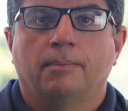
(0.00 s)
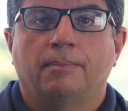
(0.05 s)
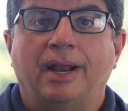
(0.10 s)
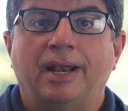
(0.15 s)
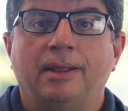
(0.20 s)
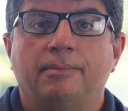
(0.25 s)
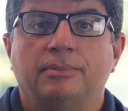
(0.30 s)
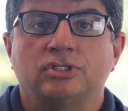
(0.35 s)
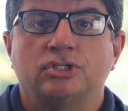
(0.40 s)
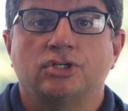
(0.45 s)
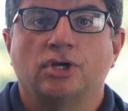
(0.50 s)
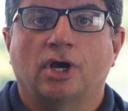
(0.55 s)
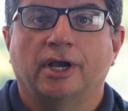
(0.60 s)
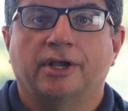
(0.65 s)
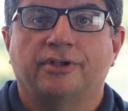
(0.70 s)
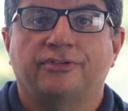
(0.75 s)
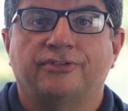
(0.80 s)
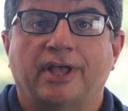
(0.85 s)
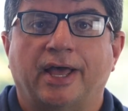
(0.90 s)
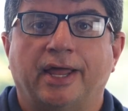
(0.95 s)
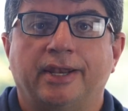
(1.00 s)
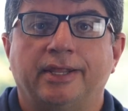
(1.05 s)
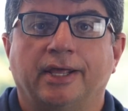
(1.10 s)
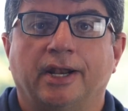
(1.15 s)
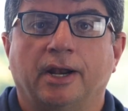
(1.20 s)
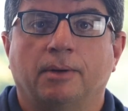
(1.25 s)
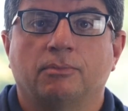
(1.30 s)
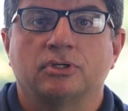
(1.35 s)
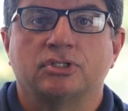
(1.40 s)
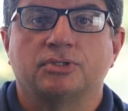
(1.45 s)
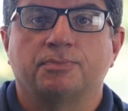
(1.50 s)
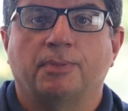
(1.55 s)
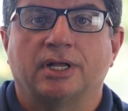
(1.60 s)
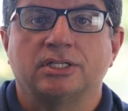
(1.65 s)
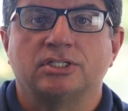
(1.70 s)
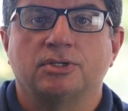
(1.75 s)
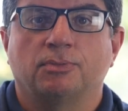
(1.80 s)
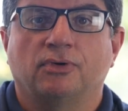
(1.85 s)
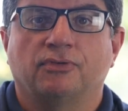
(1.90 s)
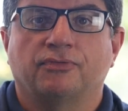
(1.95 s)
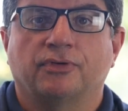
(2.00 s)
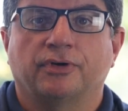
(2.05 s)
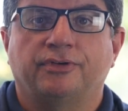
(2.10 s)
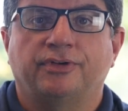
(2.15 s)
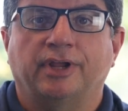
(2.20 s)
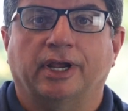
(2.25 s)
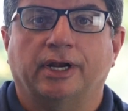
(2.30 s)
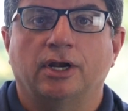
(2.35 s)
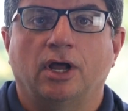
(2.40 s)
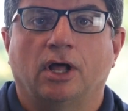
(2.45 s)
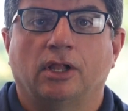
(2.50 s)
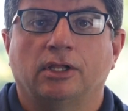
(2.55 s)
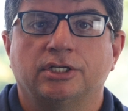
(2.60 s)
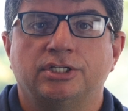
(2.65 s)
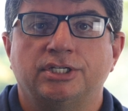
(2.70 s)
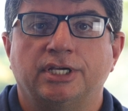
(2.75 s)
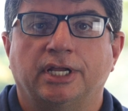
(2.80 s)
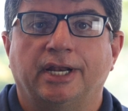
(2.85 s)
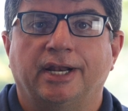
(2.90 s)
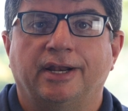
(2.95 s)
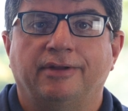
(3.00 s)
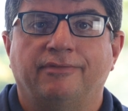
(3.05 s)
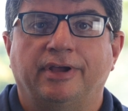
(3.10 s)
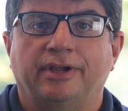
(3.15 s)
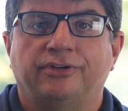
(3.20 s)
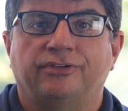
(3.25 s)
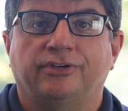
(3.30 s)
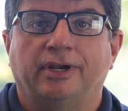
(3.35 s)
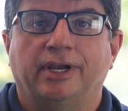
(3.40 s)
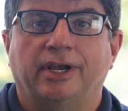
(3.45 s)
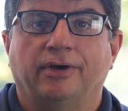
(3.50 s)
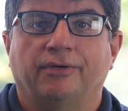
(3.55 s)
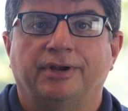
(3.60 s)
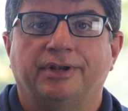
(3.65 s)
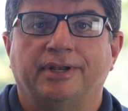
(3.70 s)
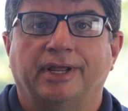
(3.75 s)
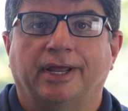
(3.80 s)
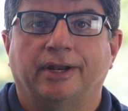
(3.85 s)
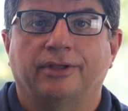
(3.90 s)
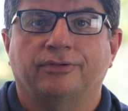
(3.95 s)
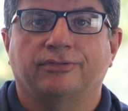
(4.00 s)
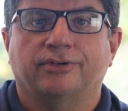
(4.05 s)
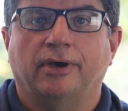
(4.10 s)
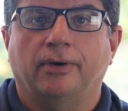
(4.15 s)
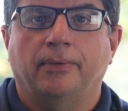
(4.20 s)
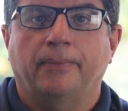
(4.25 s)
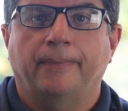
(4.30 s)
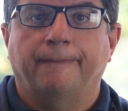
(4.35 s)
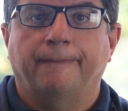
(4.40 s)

My name is John Czazasty and I'm responsible for technology and innovation here at Dynisco.